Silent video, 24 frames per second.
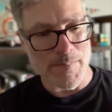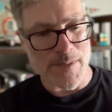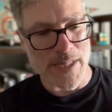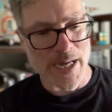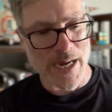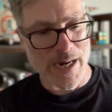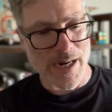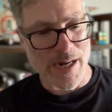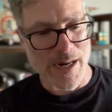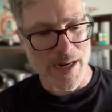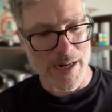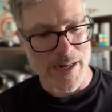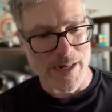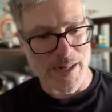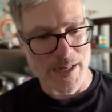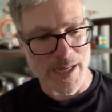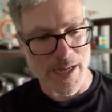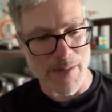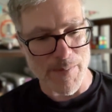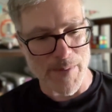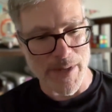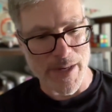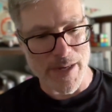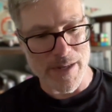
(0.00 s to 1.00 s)
That kind of
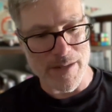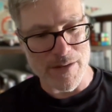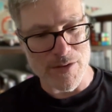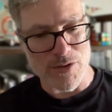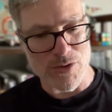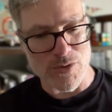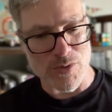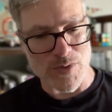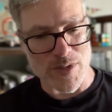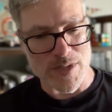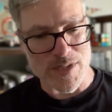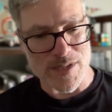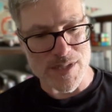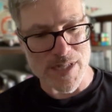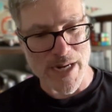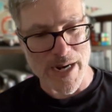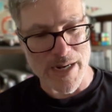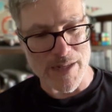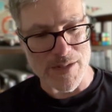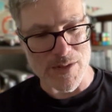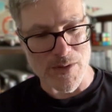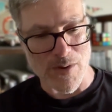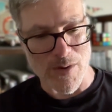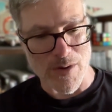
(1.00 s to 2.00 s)
came in through the
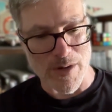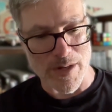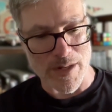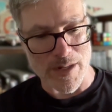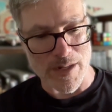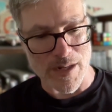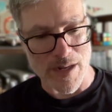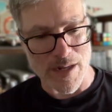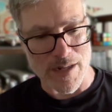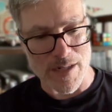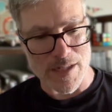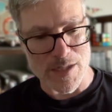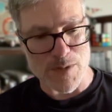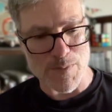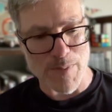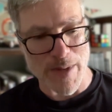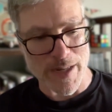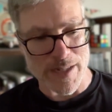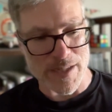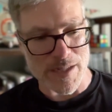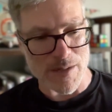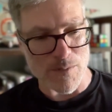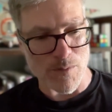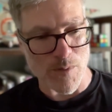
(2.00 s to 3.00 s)
side door in an
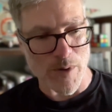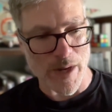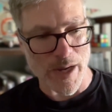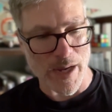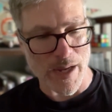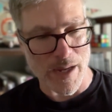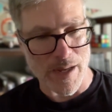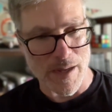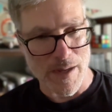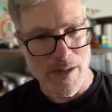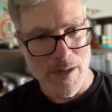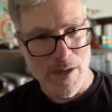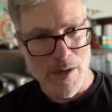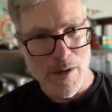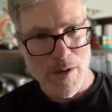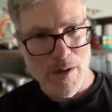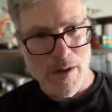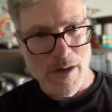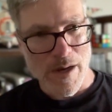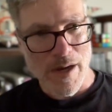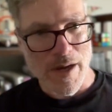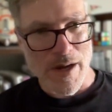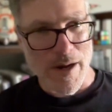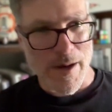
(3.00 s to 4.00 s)
unexpected way,
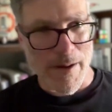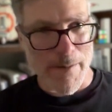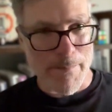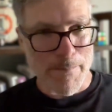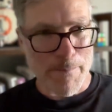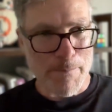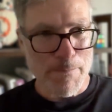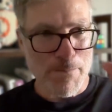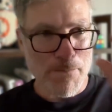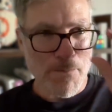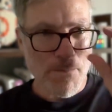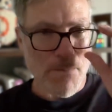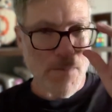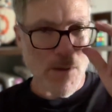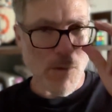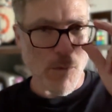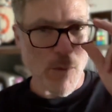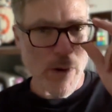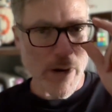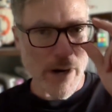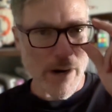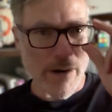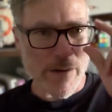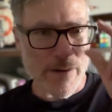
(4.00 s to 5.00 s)
um,
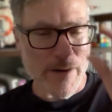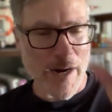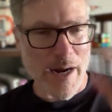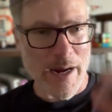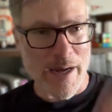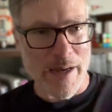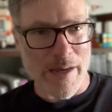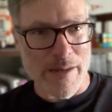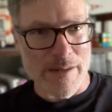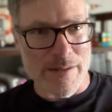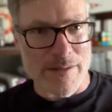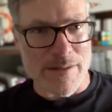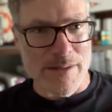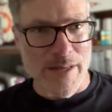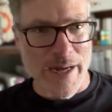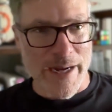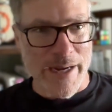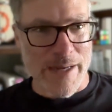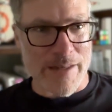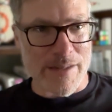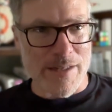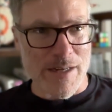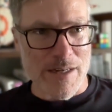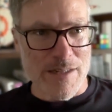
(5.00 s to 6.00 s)
where I
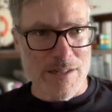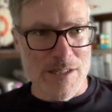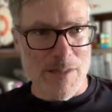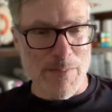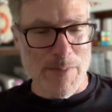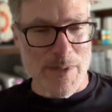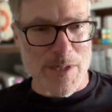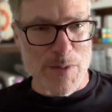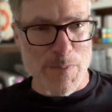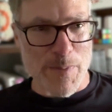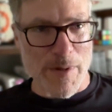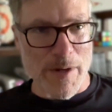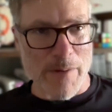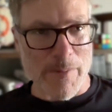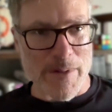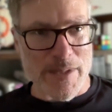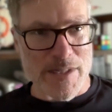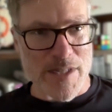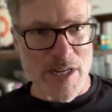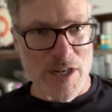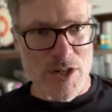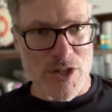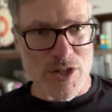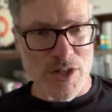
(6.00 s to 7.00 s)
had done some
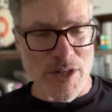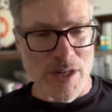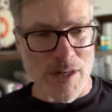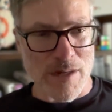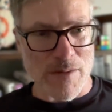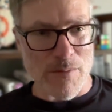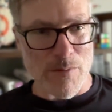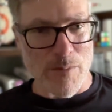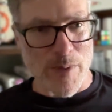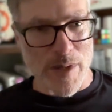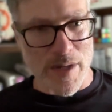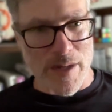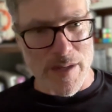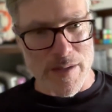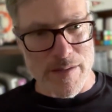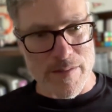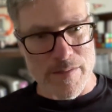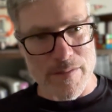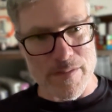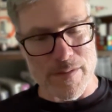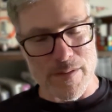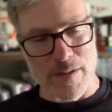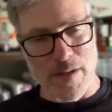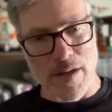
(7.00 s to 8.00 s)
experimentation
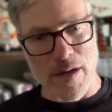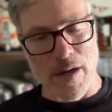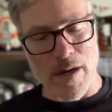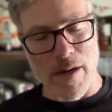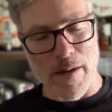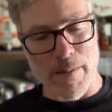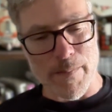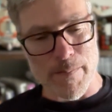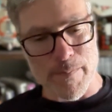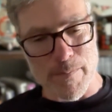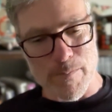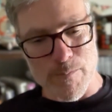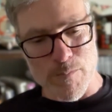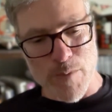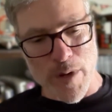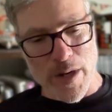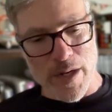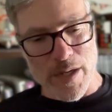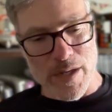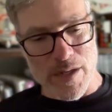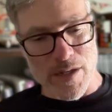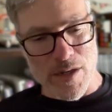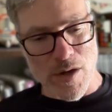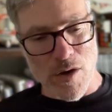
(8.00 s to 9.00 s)
with,
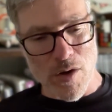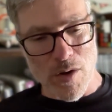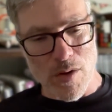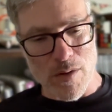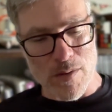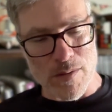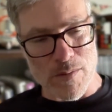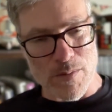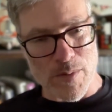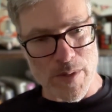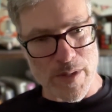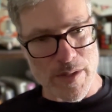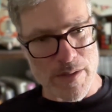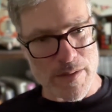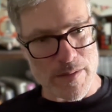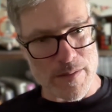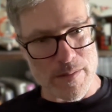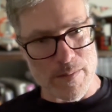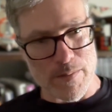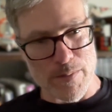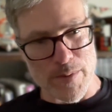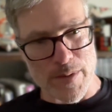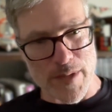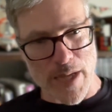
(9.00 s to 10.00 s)
writing code
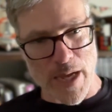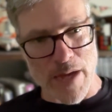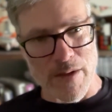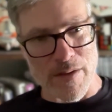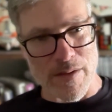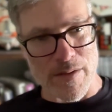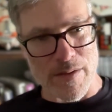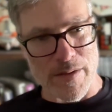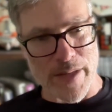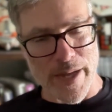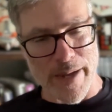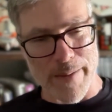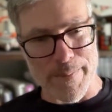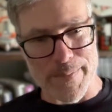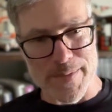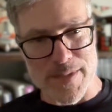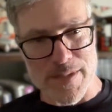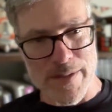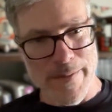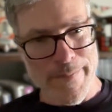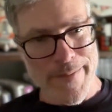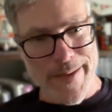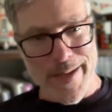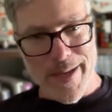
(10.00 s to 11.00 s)
with
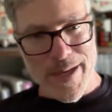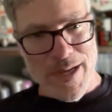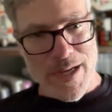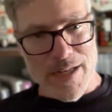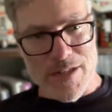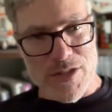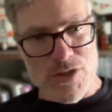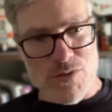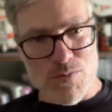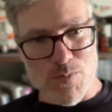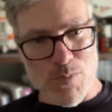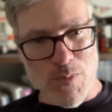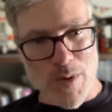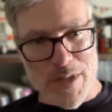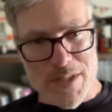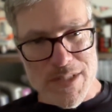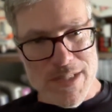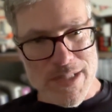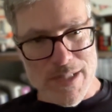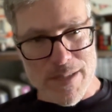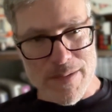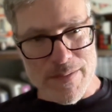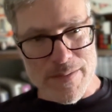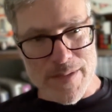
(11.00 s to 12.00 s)
LLMs, and just
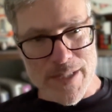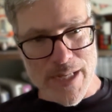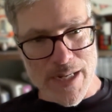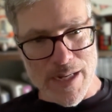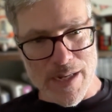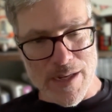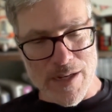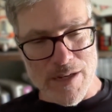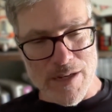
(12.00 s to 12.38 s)
wasn't getting